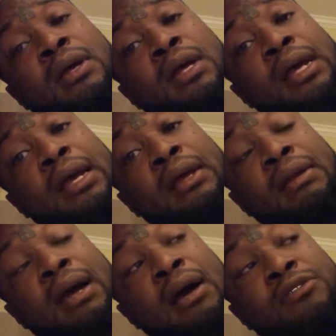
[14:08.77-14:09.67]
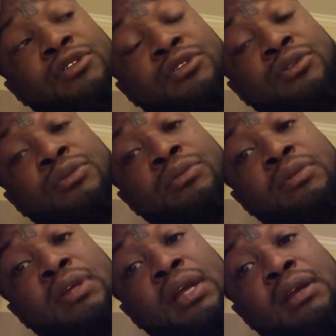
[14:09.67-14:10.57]
and how soon
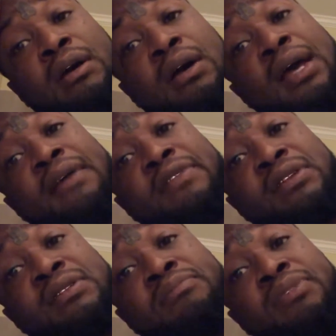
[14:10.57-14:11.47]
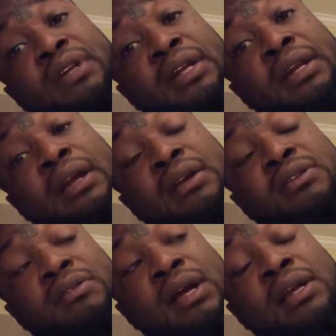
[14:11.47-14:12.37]
can y'all have this put in there
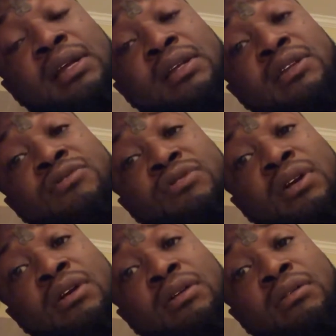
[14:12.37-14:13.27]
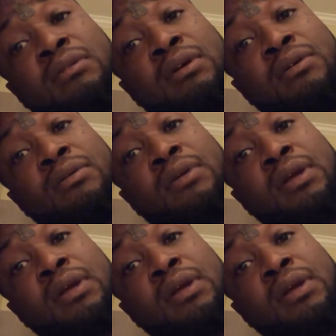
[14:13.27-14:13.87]
so I can get this truck on the road.